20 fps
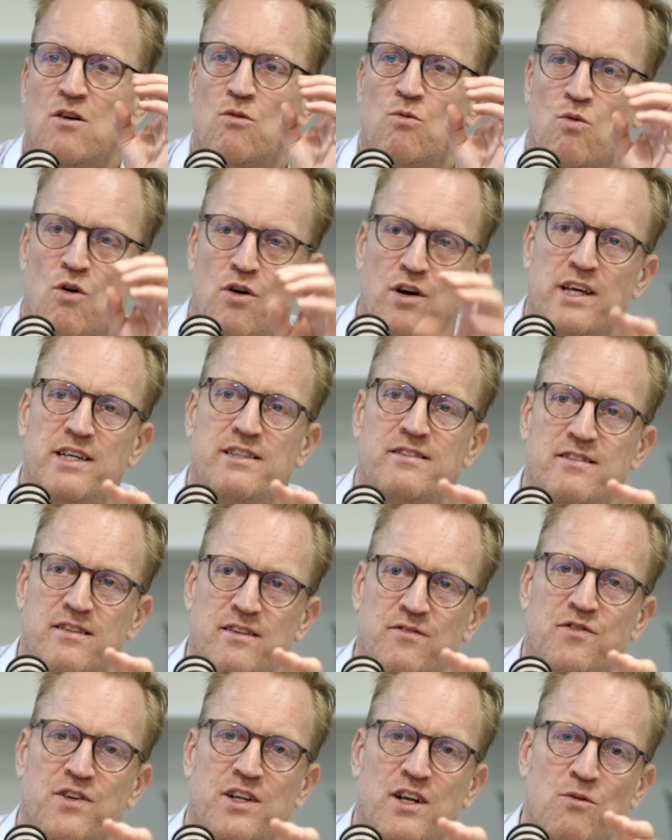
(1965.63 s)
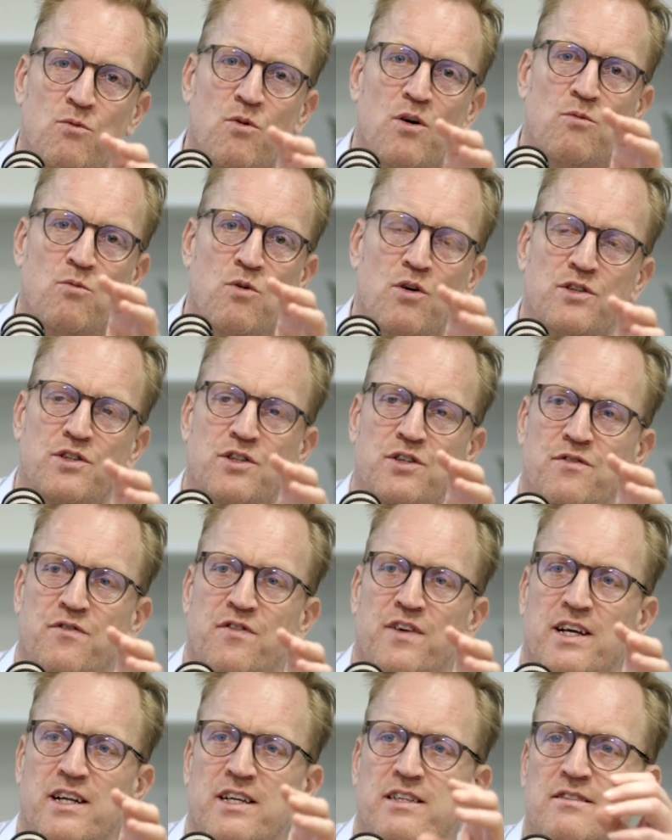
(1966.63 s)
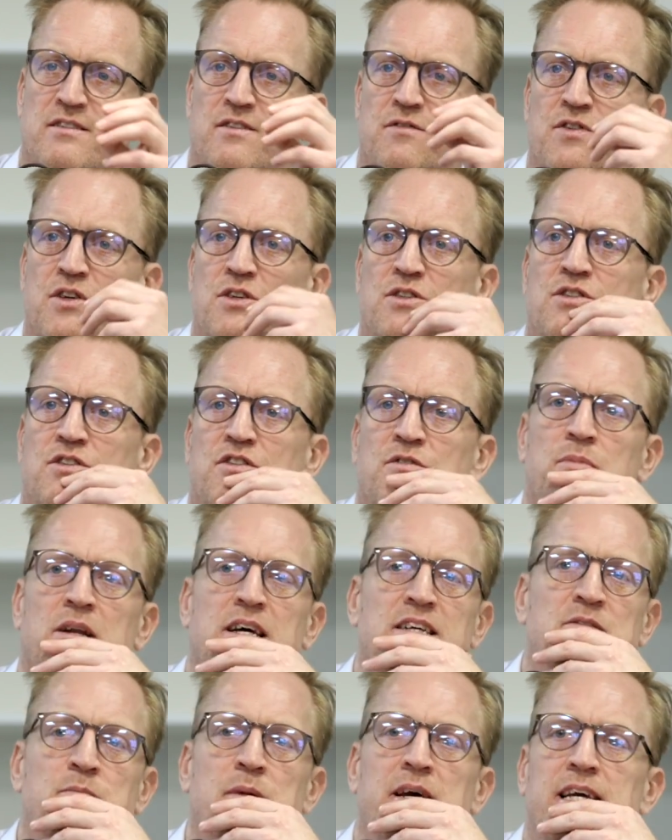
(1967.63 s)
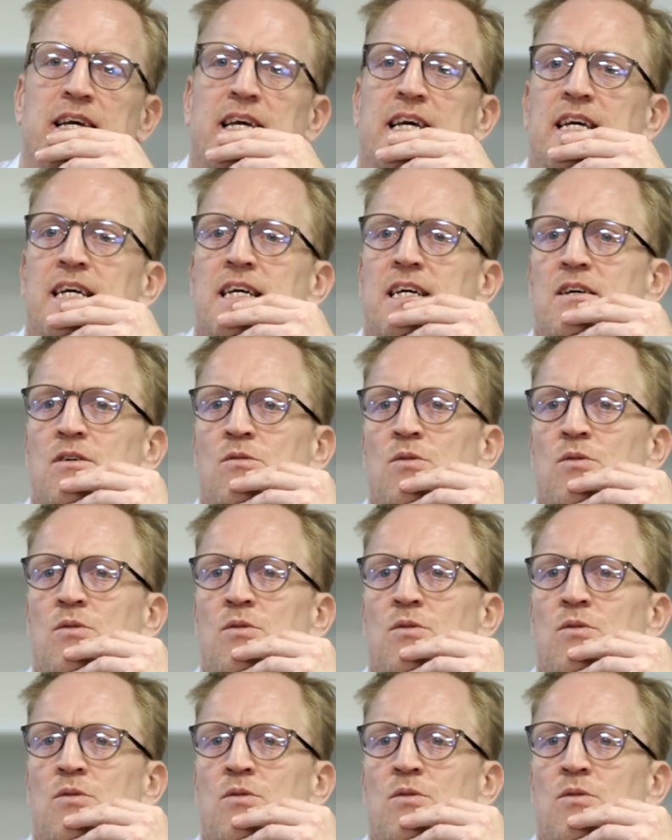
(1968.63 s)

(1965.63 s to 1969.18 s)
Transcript: what is what do you feel is the future of placemaking?